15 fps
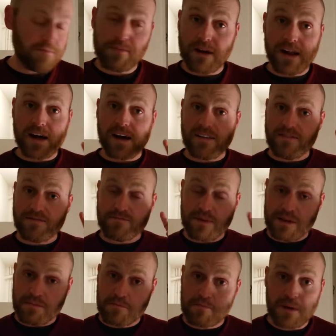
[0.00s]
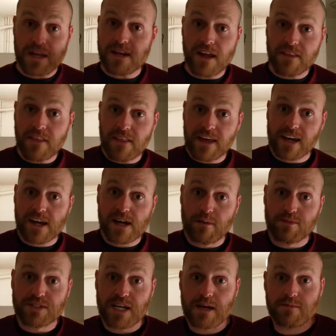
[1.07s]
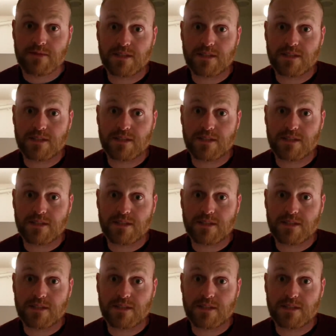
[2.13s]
but I've been bitten on the leg a couple times